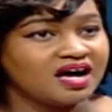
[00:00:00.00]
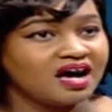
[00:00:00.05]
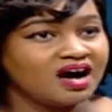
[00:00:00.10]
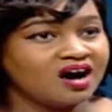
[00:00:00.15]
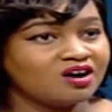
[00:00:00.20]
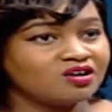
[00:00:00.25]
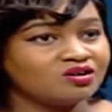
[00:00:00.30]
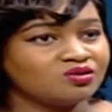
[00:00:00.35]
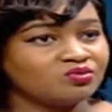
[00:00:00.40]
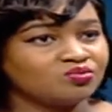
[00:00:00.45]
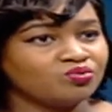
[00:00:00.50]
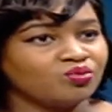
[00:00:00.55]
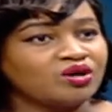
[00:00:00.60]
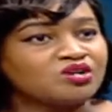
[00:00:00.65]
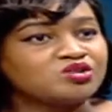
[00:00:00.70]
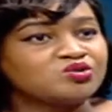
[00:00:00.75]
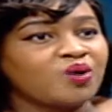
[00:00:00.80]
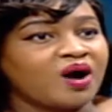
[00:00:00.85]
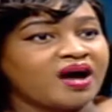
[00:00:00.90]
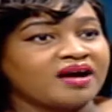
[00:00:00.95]

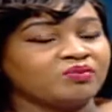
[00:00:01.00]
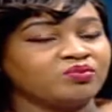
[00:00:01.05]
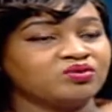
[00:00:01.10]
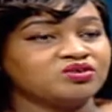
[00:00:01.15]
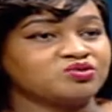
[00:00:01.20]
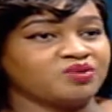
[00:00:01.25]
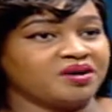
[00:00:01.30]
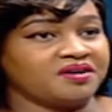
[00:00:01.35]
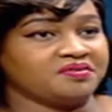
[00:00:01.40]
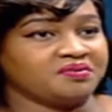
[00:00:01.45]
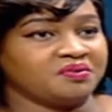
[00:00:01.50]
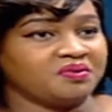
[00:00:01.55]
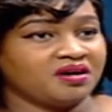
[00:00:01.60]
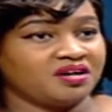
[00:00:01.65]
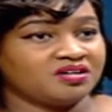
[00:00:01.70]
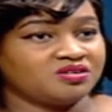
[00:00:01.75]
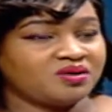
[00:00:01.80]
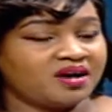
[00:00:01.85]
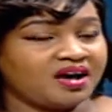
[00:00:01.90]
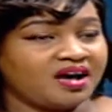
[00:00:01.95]
What do I
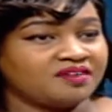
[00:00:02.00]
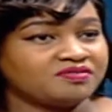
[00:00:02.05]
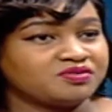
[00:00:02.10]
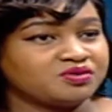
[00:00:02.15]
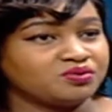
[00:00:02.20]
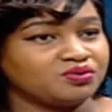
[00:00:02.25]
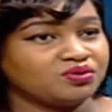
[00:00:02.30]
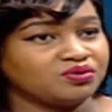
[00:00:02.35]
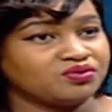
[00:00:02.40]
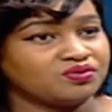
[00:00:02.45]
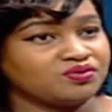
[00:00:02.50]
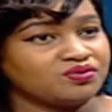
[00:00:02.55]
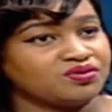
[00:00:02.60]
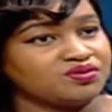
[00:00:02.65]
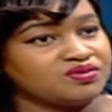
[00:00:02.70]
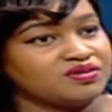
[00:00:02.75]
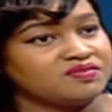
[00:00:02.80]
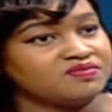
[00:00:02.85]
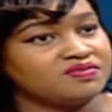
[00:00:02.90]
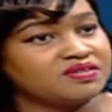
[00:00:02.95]
require? Do I have to go through
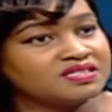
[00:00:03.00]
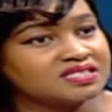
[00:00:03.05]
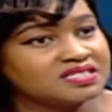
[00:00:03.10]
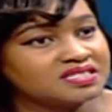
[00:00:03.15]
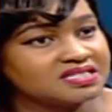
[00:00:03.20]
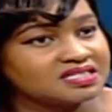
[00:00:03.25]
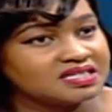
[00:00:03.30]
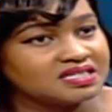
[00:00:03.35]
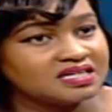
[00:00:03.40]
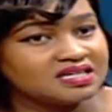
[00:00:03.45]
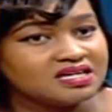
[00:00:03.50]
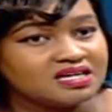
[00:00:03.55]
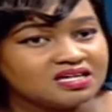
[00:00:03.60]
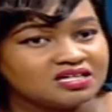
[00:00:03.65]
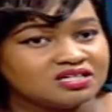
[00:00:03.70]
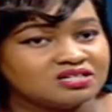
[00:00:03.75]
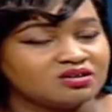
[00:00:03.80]
university?